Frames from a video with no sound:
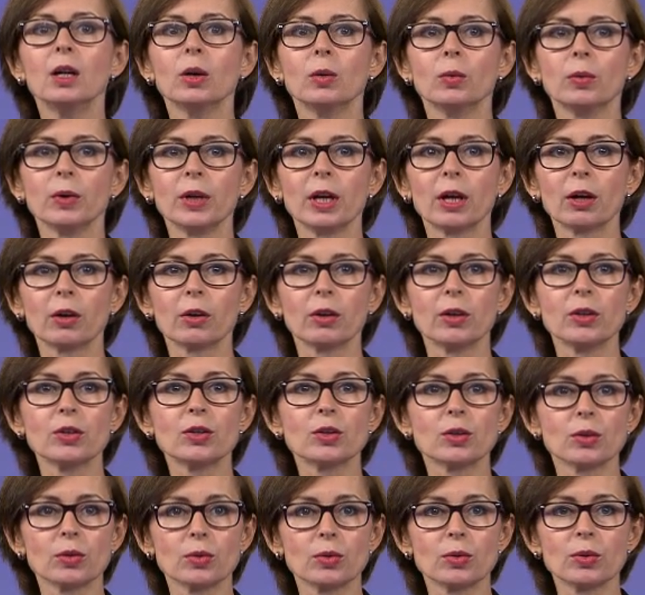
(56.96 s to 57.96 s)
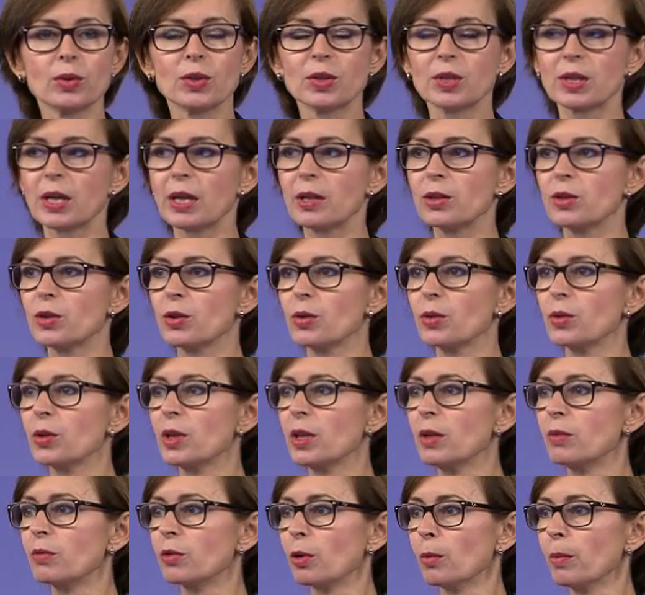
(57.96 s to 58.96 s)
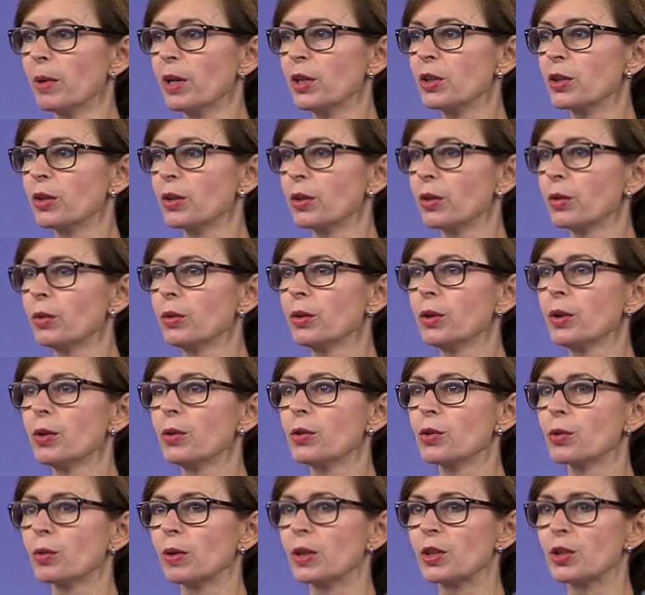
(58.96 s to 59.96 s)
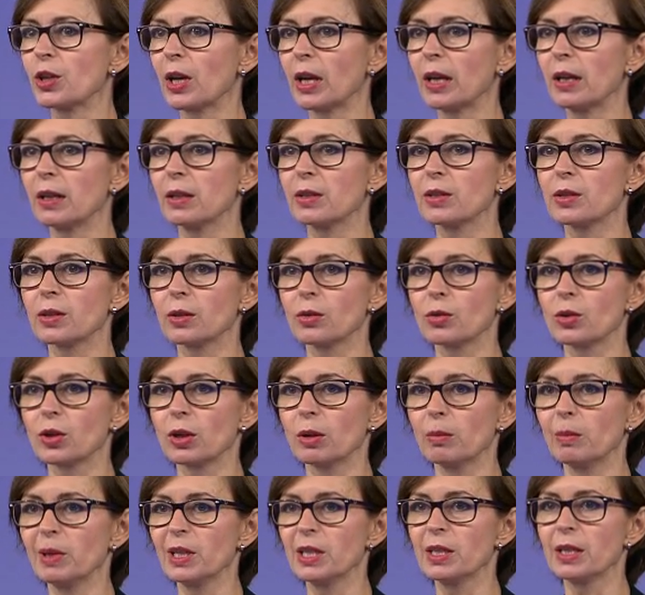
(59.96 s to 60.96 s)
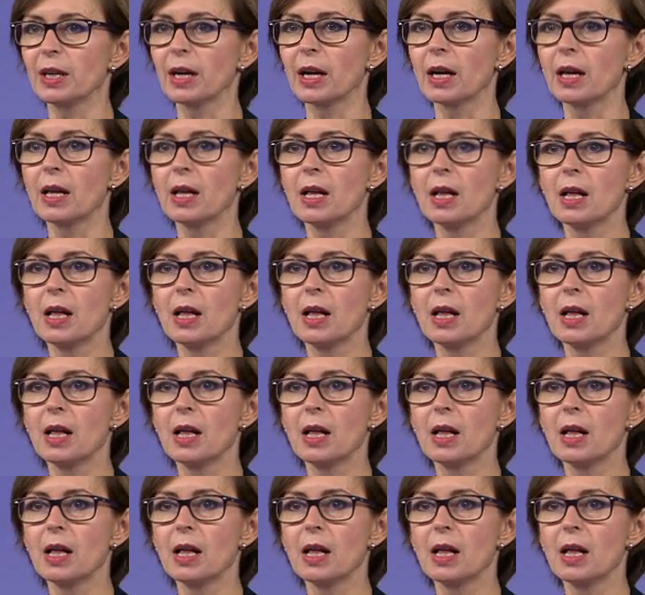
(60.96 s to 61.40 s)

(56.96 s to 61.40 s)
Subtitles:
we are going to send you the information through the usual channels, social media,